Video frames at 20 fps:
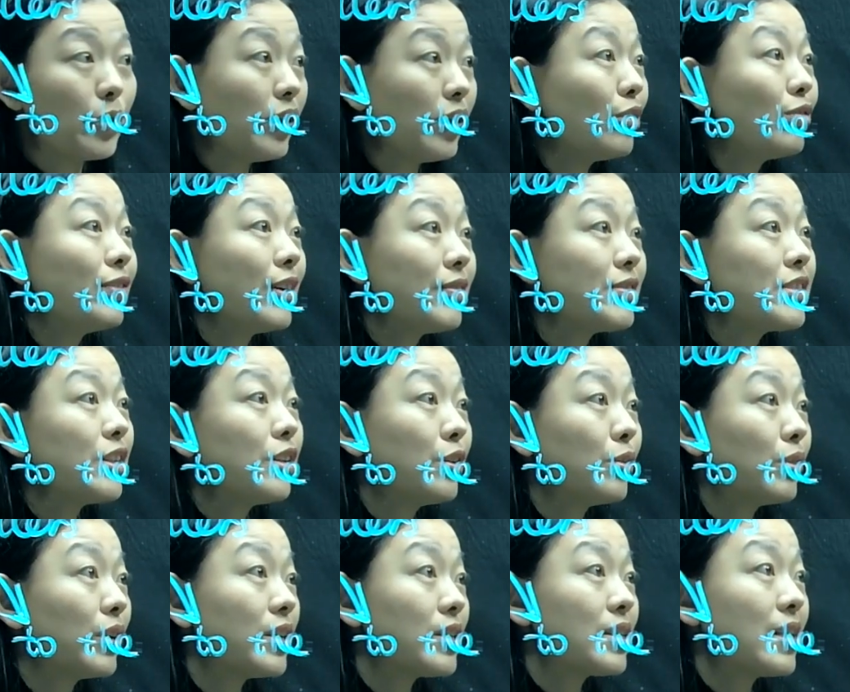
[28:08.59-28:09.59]
We know 15
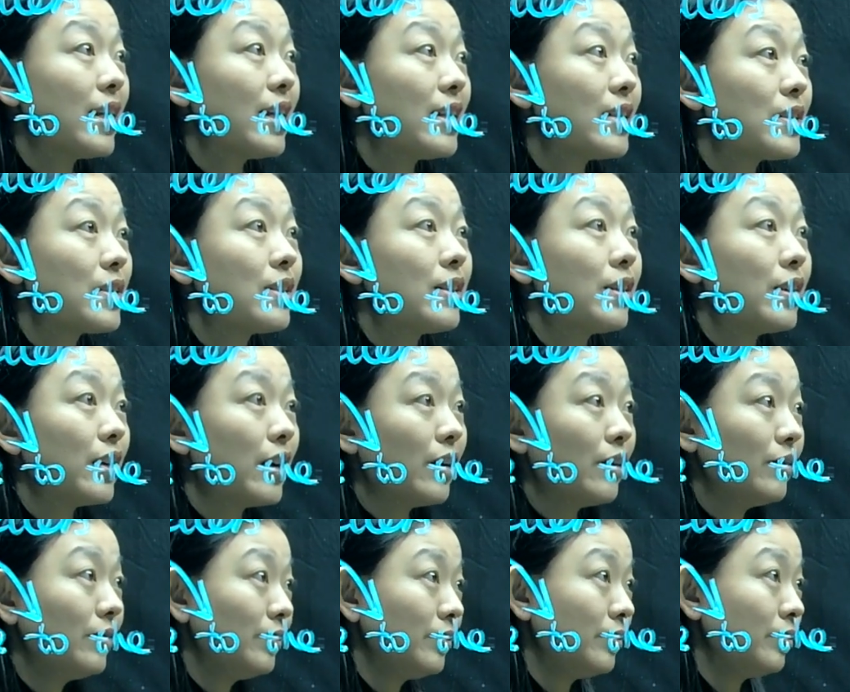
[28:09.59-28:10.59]
units is
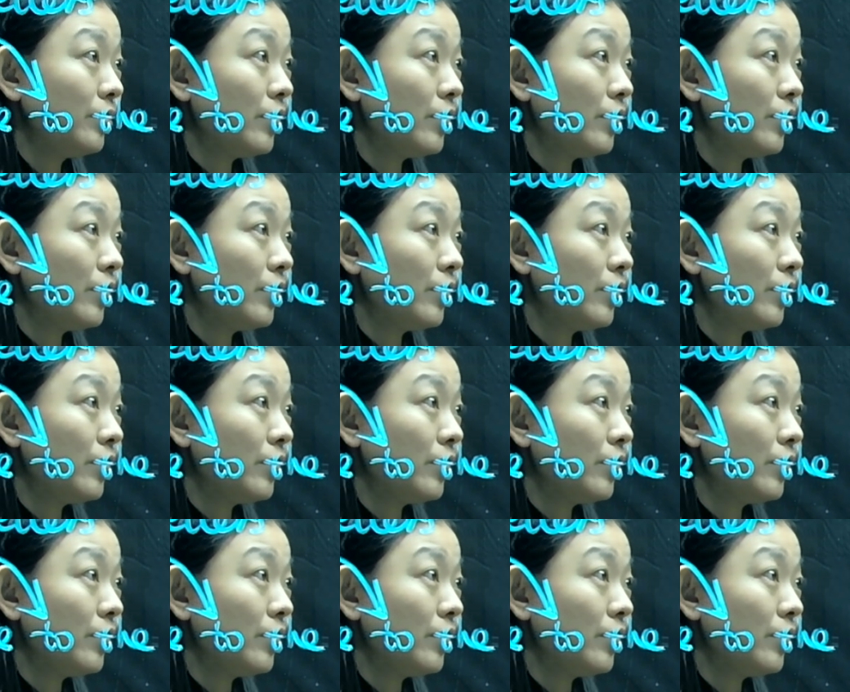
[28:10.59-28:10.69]
the